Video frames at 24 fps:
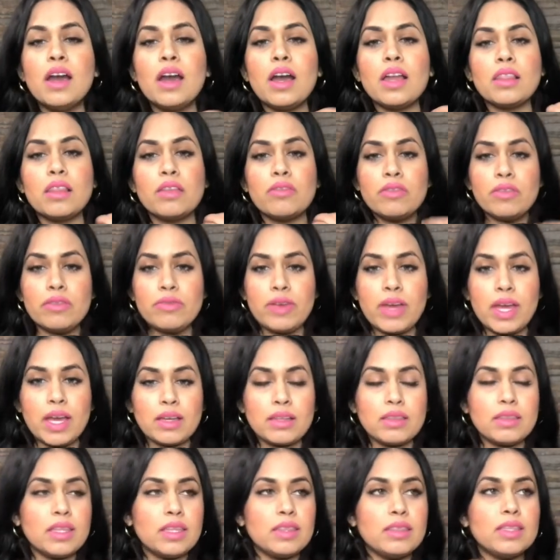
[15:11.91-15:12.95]
I love the
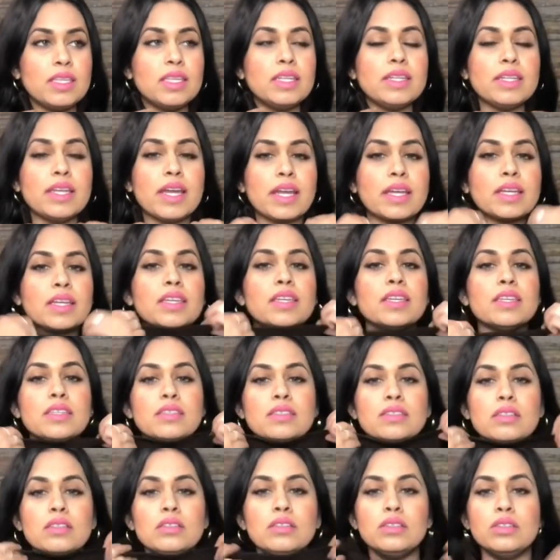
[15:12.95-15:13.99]
fact that the neck
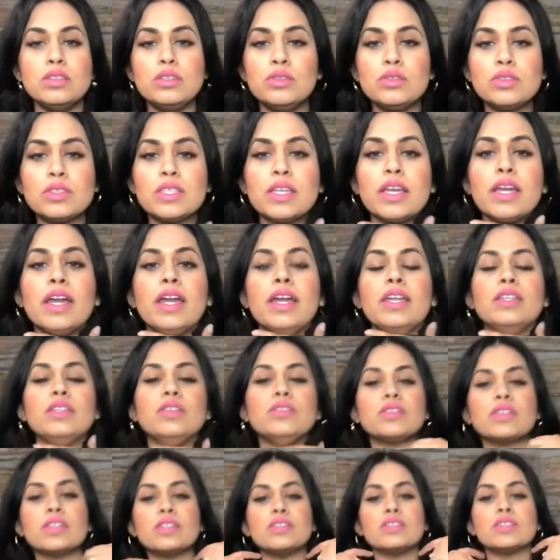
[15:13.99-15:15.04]
is loose and
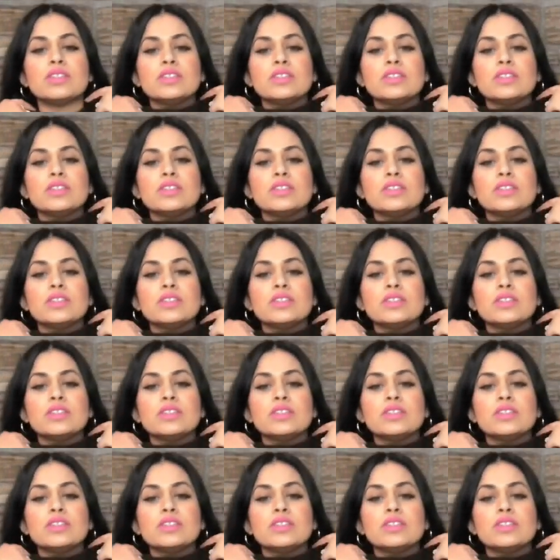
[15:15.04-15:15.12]
you can